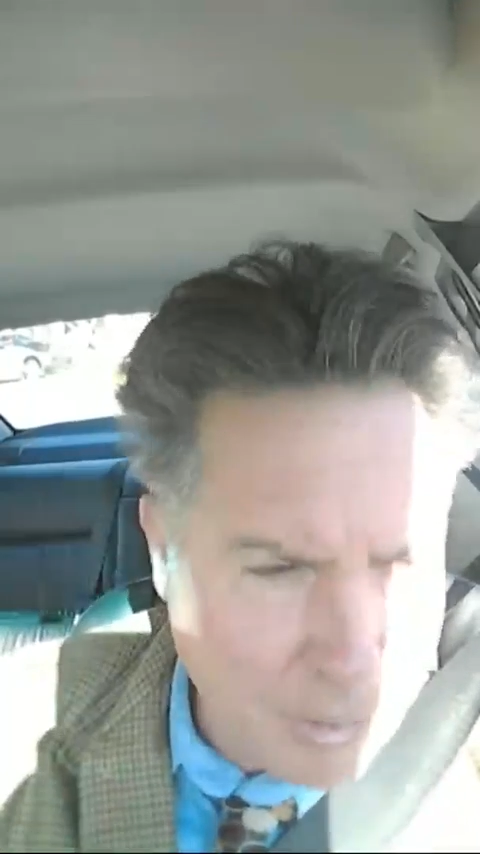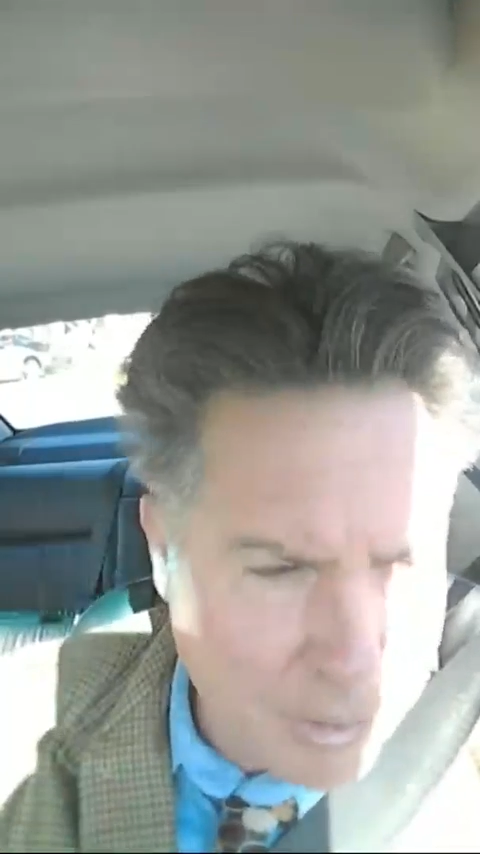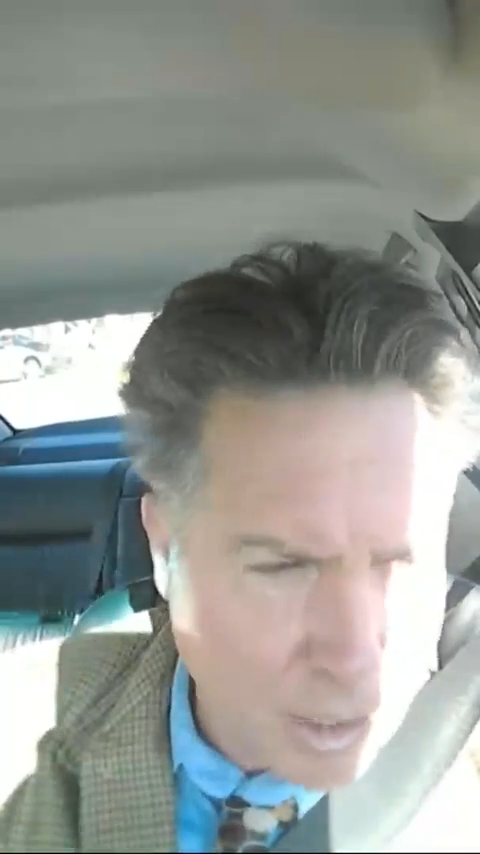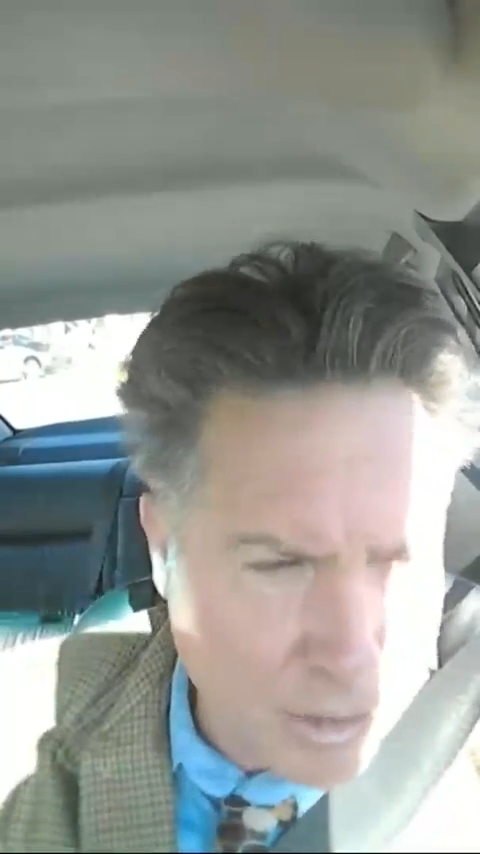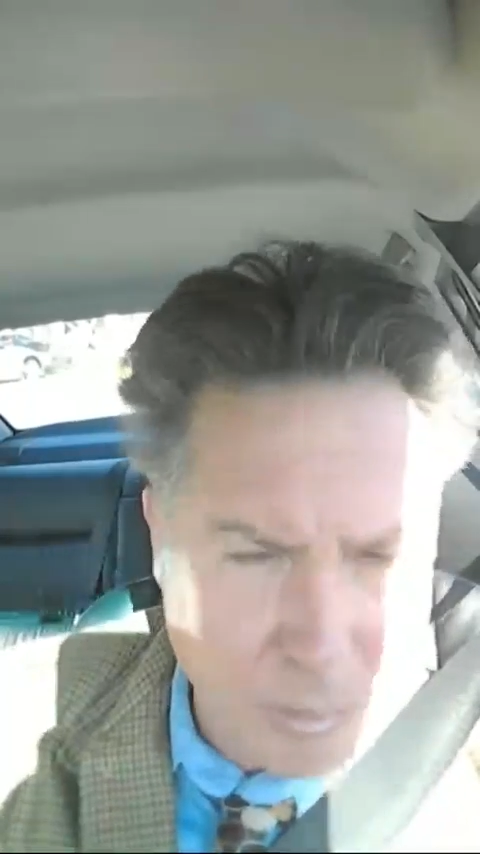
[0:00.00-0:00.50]

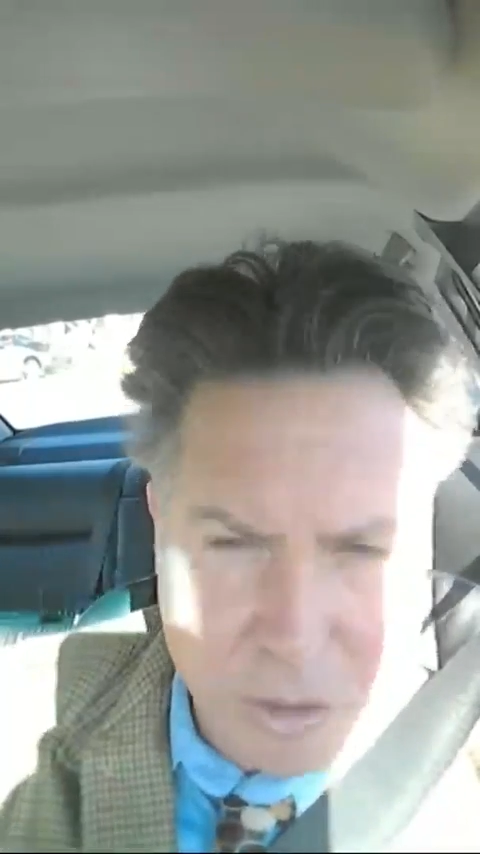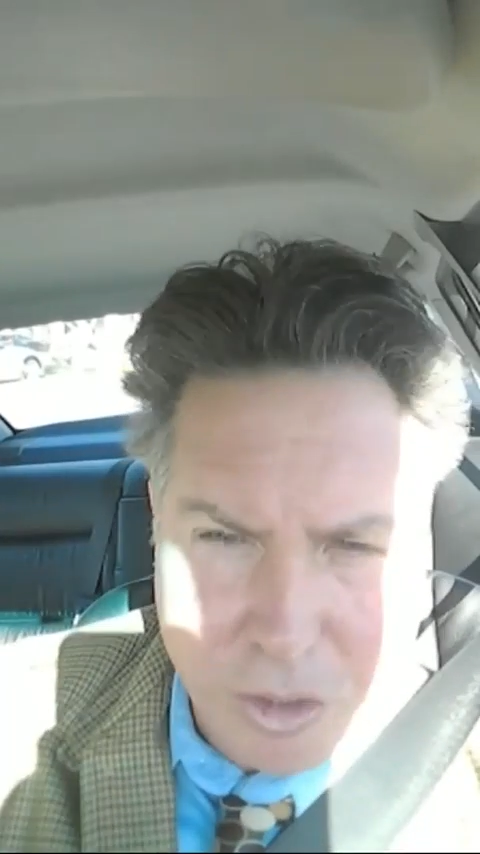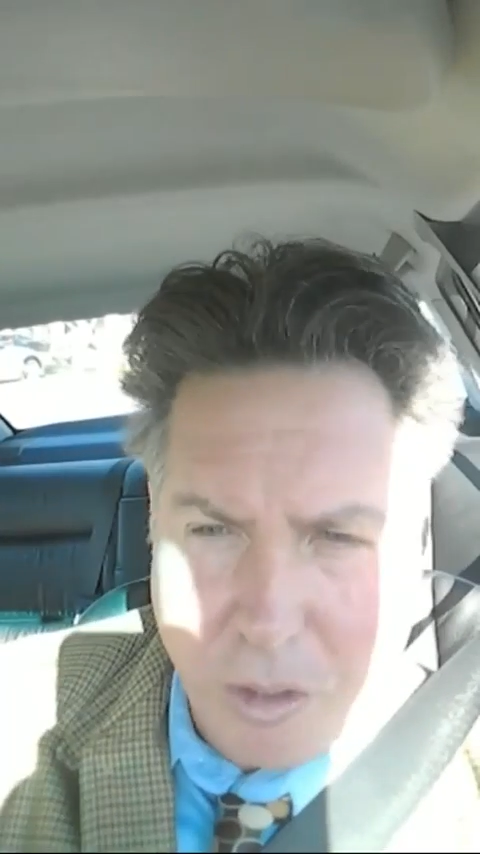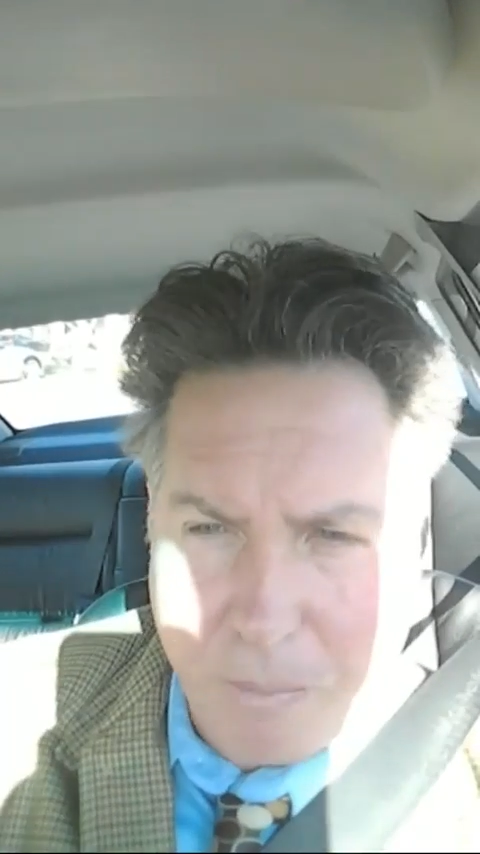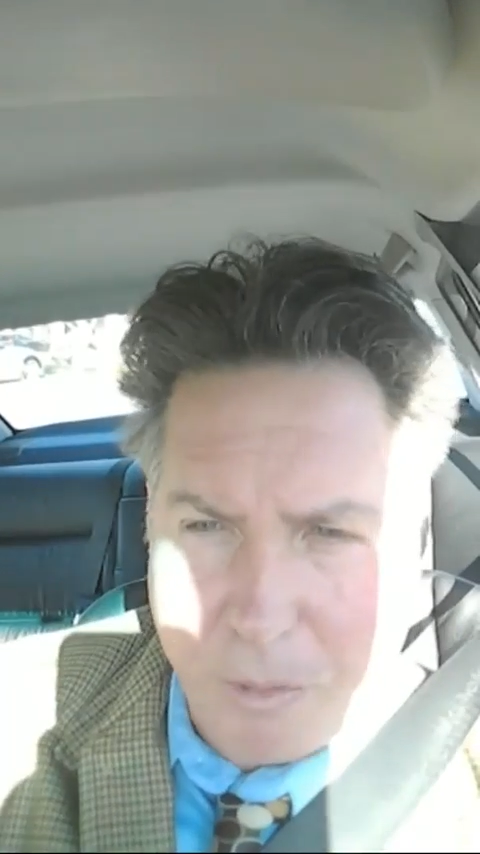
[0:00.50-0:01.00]
It's not some
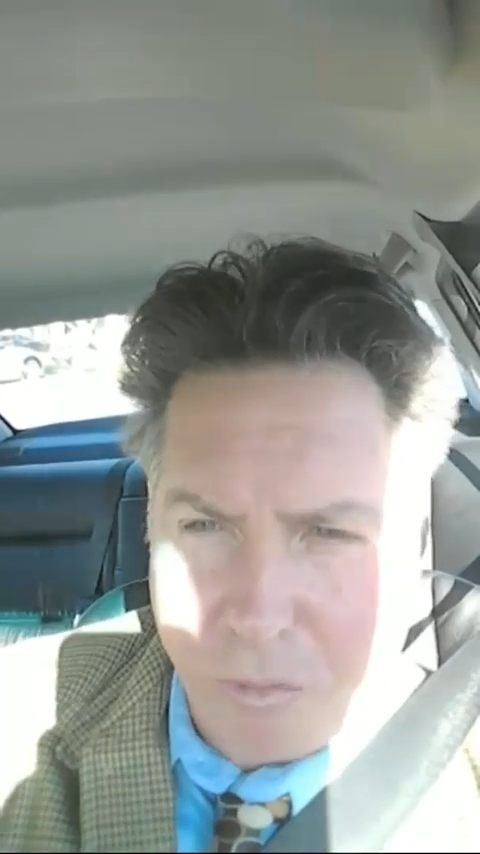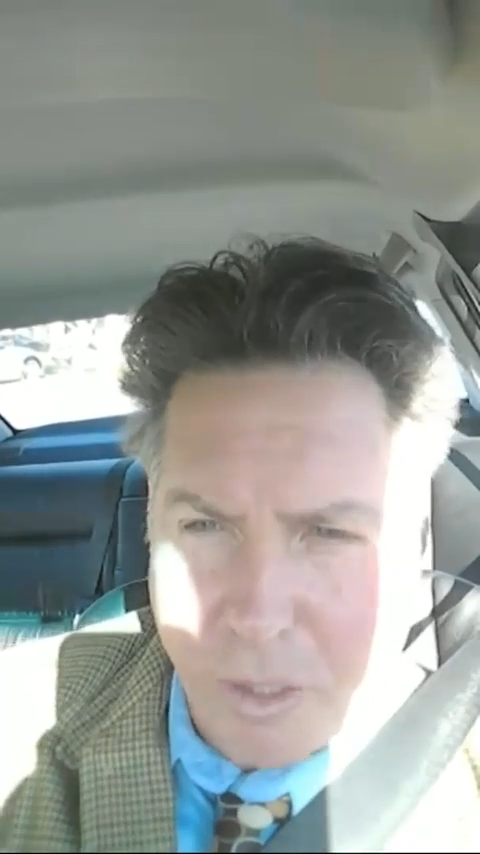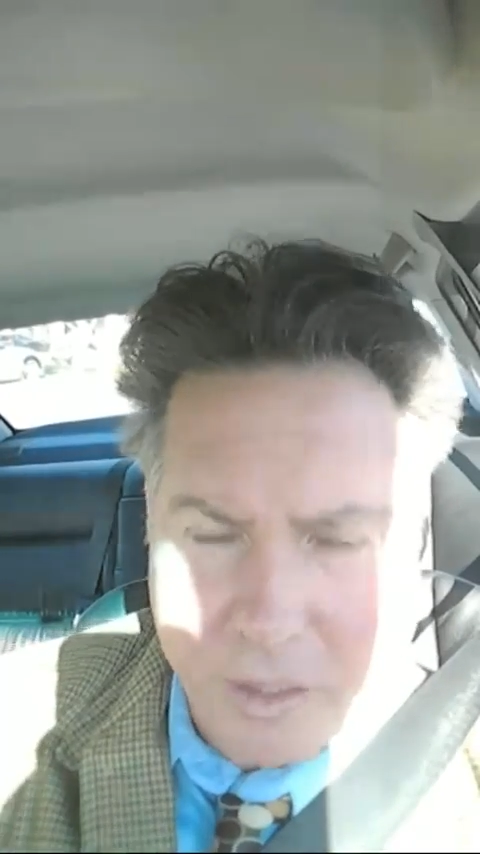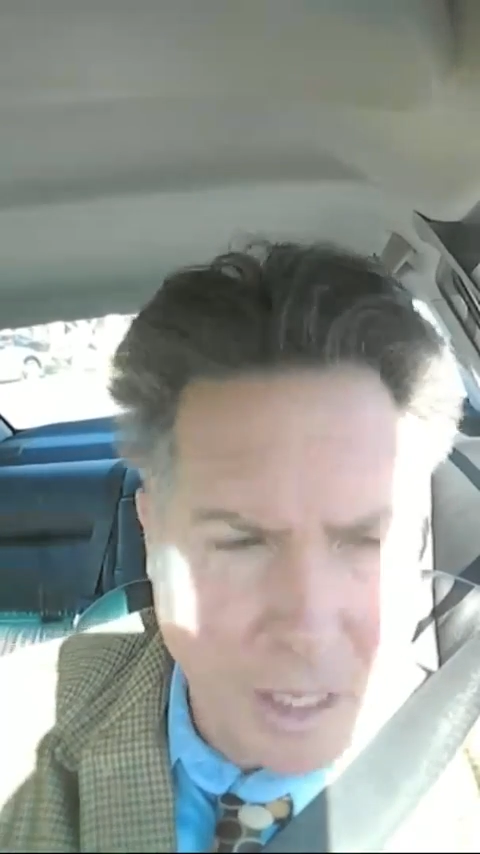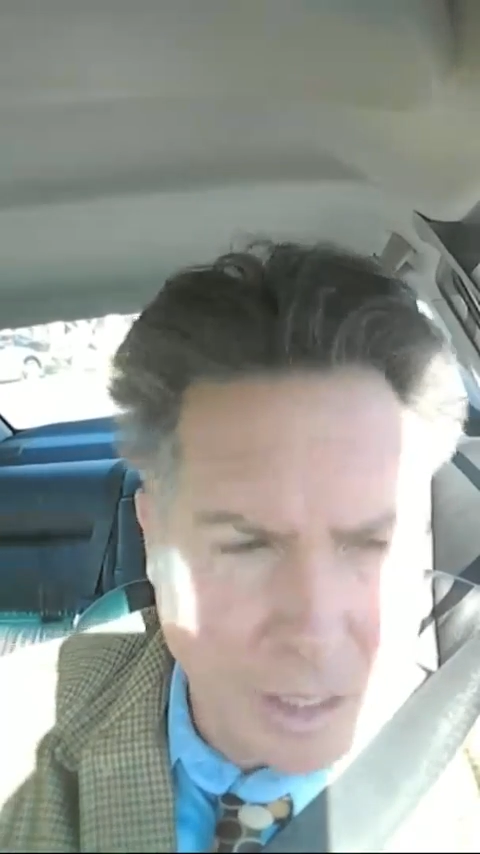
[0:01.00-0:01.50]
stupid
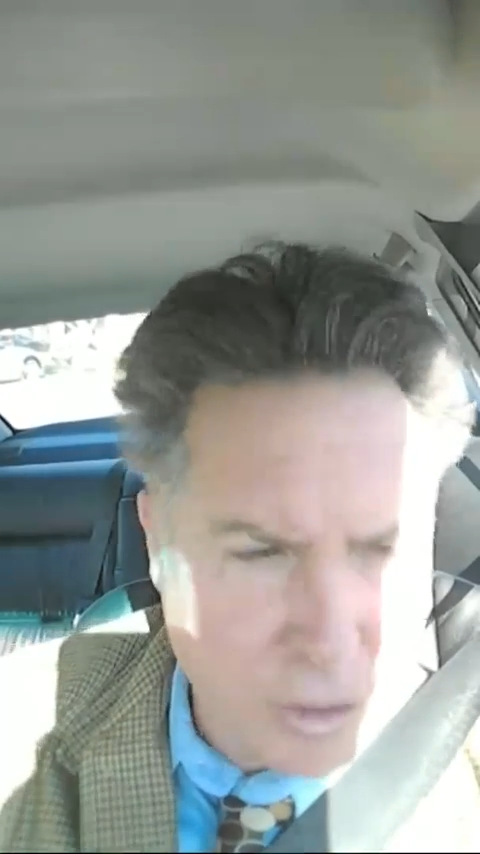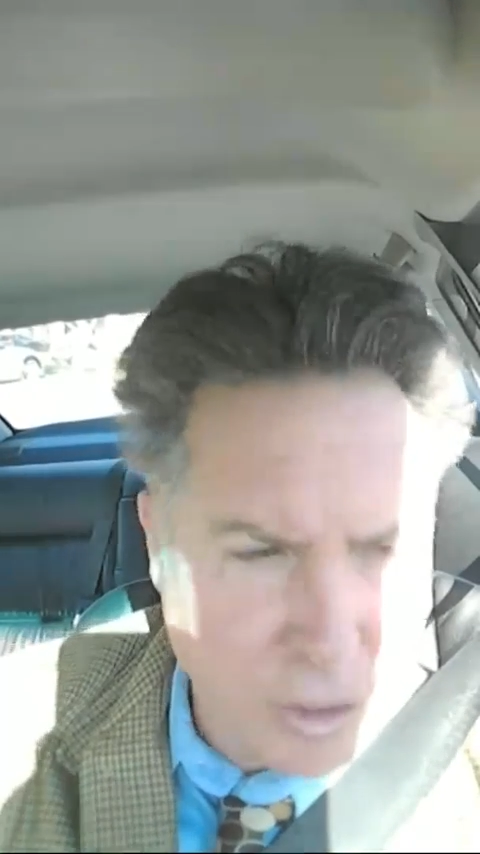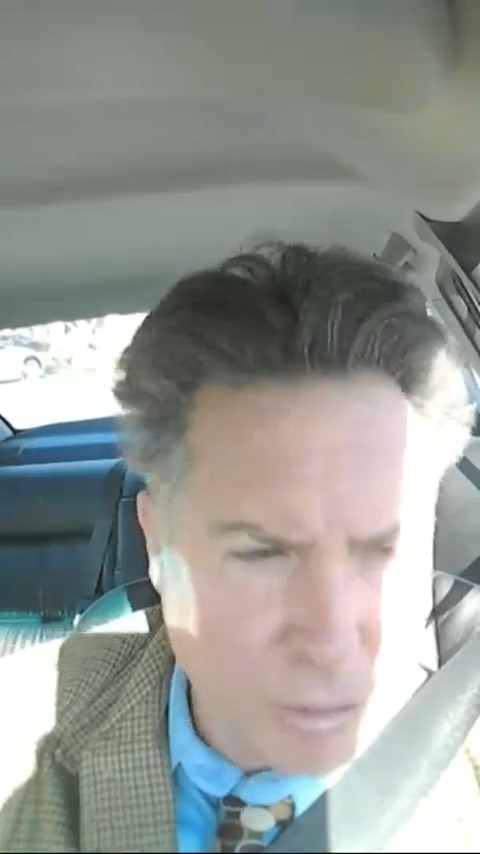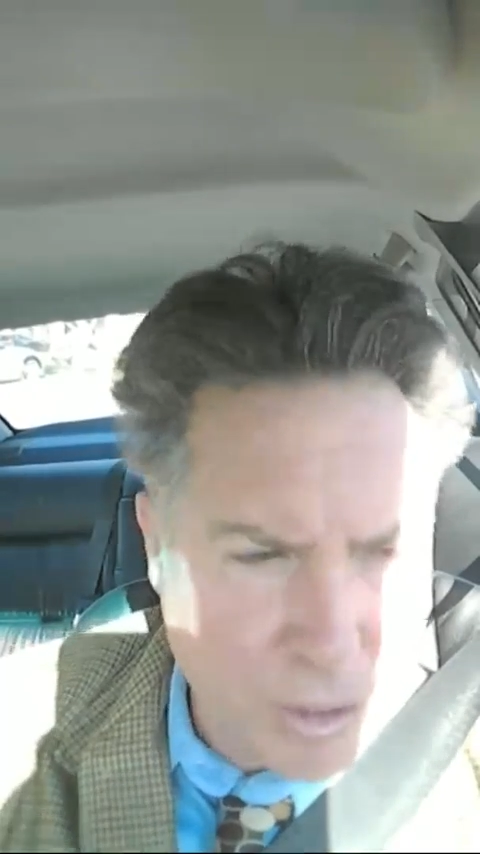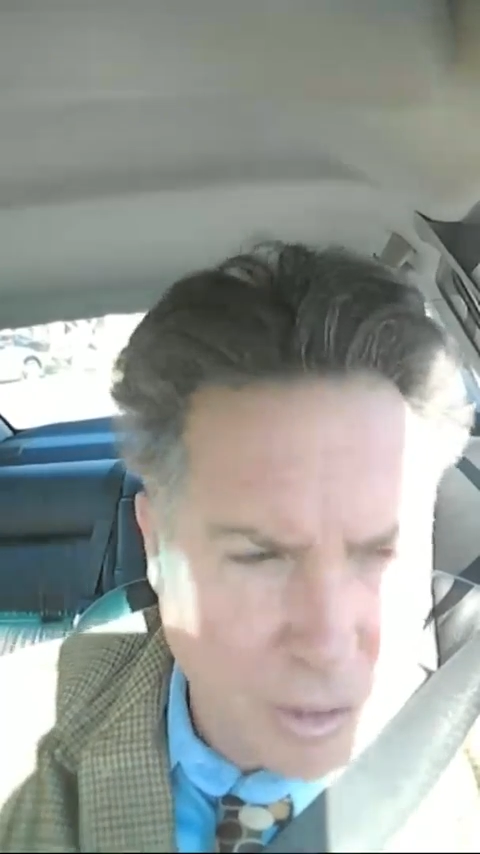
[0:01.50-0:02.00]
drink that Alex
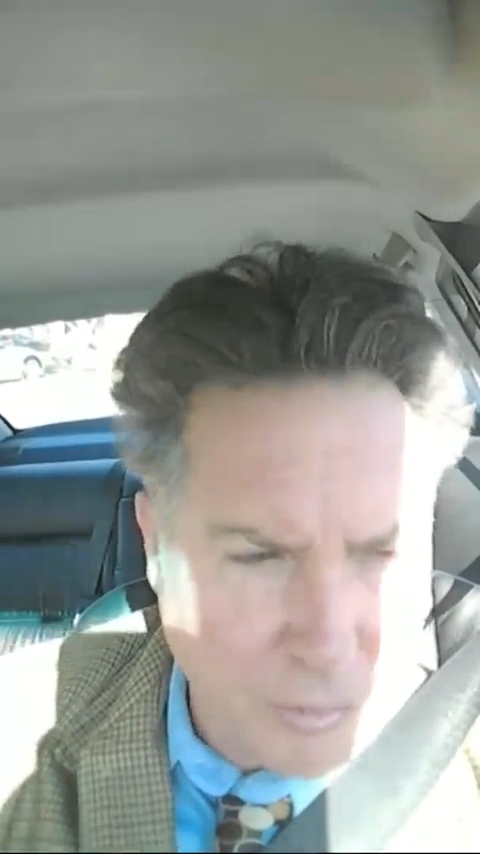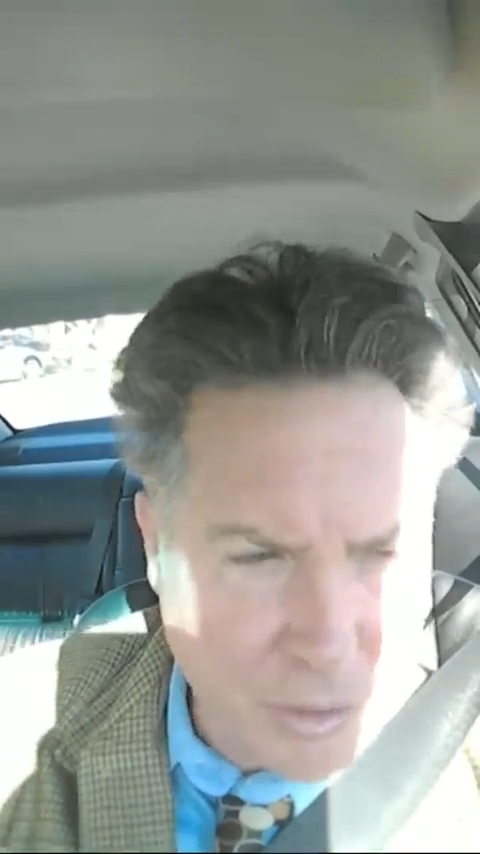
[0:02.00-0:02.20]
Jones sells.